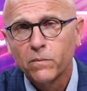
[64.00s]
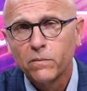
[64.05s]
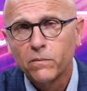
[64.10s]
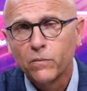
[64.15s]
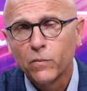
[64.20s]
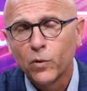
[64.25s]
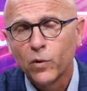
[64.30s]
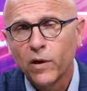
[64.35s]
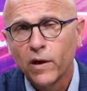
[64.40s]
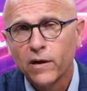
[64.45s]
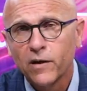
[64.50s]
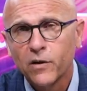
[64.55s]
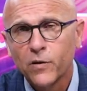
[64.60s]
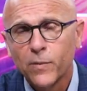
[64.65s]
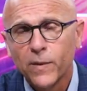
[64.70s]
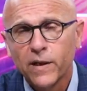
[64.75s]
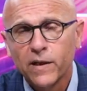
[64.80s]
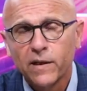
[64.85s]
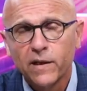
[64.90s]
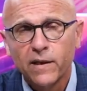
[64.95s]
We're not
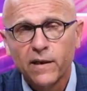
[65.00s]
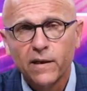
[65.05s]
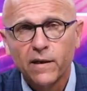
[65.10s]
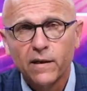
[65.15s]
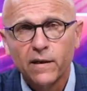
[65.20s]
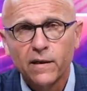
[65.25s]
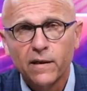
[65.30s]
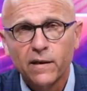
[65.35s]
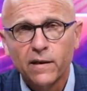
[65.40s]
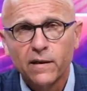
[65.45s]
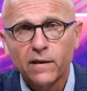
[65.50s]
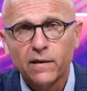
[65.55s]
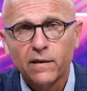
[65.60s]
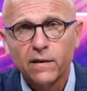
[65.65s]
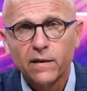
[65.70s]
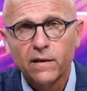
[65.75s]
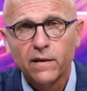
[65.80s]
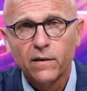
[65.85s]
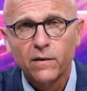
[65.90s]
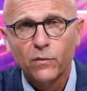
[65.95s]
expecting a
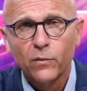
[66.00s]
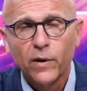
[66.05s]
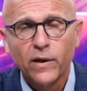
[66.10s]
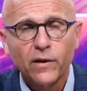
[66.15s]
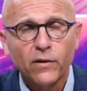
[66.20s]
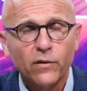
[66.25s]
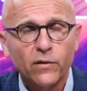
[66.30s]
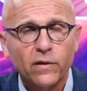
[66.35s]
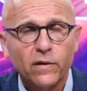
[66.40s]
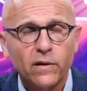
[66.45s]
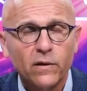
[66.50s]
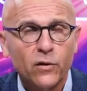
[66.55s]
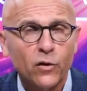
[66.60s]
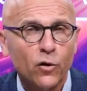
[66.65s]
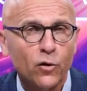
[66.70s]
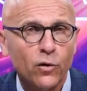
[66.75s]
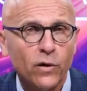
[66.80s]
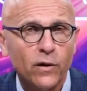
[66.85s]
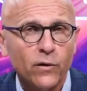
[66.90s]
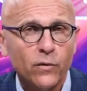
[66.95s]
record
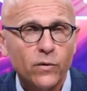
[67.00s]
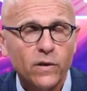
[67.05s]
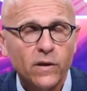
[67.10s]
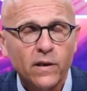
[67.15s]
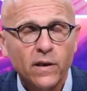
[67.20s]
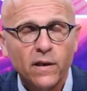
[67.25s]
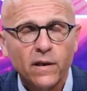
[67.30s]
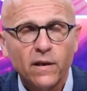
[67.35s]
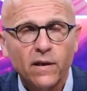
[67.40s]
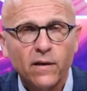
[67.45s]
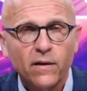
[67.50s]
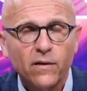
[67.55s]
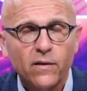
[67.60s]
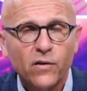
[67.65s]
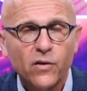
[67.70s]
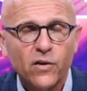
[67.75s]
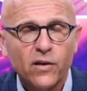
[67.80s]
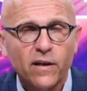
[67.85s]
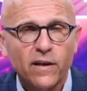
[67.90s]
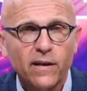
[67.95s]
turnout
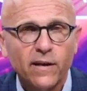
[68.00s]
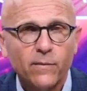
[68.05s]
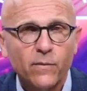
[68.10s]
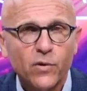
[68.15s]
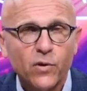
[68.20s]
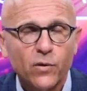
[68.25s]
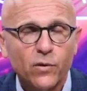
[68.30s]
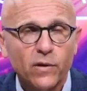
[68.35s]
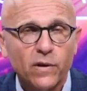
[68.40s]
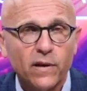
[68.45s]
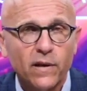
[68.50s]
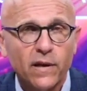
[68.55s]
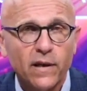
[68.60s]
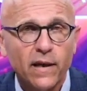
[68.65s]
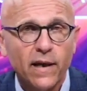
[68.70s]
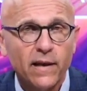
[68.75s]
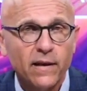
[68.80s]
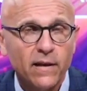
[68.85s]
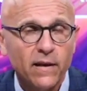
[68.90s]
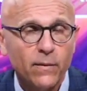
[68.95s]
this time. Certainly the
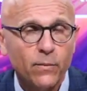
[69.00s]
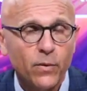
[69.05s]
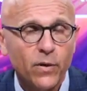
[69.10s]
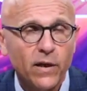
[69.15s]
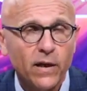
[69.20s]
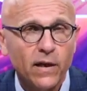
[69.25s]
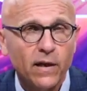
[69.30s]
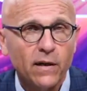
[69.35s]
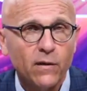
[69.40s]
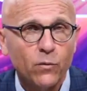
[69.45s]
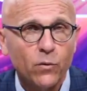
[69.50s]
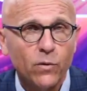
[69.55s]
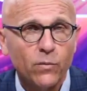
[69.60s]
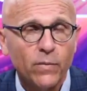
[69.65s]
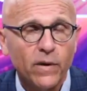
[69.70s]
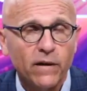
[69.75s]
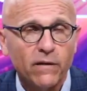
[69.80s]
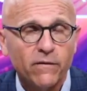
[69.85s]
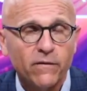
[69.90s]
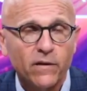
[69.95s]
NDP would
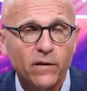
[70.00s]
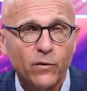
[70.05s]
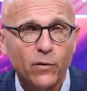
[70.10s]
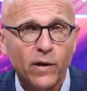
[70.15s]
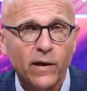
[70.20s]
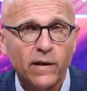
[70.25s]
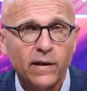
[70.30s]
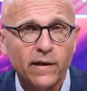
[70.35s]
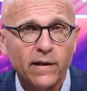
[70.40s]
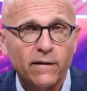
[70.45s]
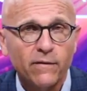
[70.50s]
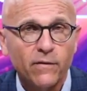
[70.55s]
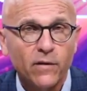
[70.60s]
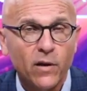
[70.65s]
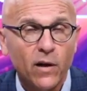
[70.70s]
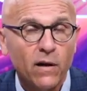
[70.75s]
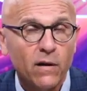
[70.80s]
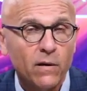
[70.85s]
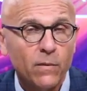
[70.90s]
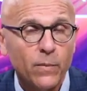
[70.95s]
benefit greatly if
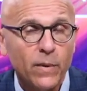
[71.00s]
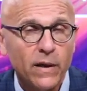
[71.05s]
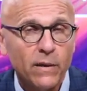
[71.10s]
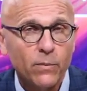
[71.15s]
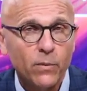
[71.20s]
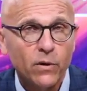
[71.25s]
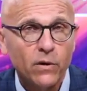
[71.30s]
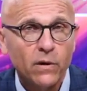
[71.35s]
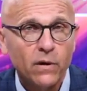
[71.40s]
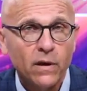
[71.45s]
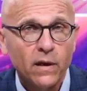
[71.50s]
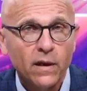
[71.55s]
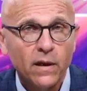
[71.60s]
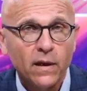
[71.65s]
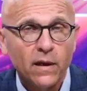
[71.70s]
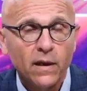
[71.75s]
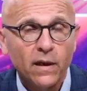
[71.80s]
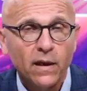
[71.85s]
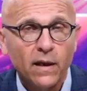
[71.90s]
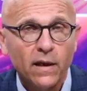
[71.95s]
young people
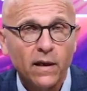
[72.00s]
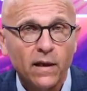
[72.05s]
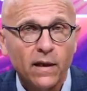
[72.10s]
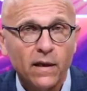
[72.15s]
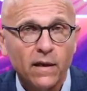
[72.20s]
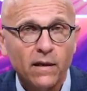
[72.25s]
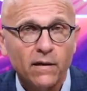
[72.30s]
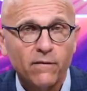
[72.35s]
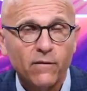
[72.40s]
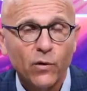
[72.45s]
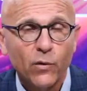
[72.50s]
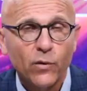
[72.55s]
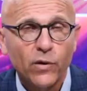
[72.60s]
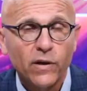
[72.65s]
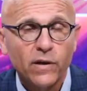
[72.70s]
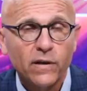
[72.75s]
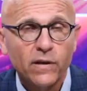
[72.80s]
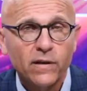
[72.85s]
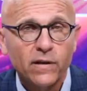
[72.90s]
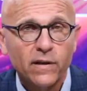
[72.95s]

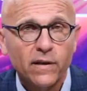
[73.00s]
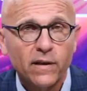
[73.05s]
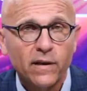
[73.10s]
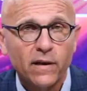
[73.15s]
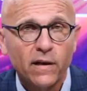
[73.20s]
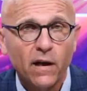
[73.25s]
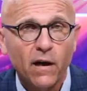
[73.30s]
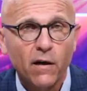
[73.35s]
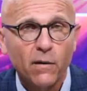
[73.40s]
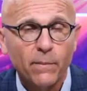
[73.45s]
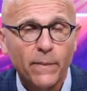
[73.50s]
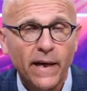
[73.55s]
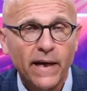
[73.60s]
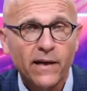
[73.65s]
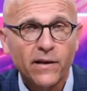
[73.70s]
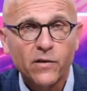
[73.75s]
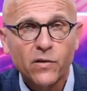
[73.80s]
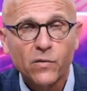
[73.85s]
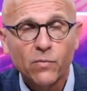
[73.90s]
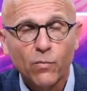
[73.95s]
voted en
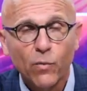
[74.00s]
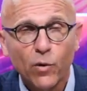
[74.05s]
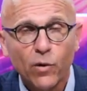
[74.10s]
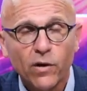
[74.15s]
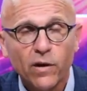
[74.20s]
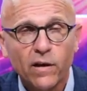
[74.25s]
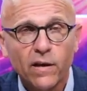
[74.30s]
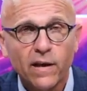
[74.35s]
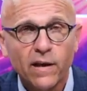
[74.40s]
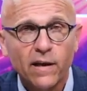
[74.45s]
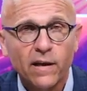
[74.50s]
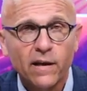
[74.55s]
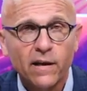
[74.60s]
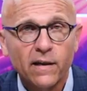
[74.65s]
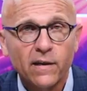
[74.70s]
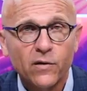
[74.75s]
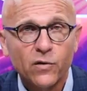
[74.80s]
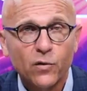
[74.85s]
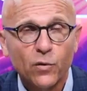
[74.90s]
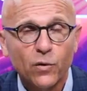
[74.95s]
masse more than they
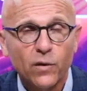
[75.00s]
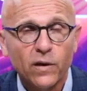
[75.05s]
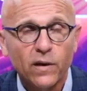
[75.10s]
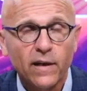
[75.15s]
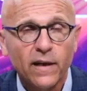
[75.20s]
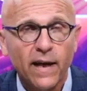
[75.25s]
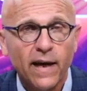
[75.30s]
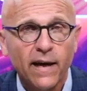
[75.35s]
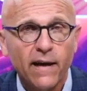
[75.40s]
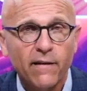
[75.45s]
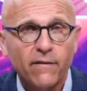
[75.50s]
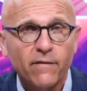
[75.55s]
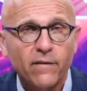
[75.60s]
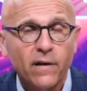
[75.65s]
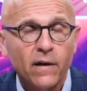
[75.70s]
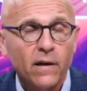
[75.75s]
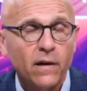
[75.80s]
historically have.